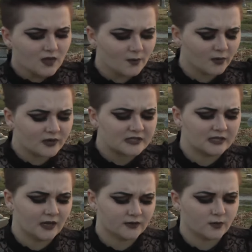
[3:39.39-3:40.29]
But
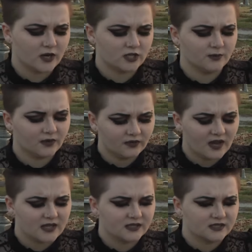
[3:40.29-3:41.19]
recently I was watching one of
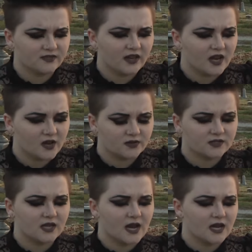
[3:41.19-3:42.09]
Caitlin's
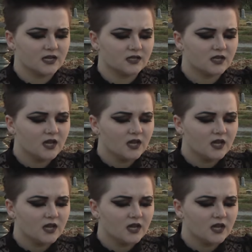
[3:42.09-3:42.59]
videos, and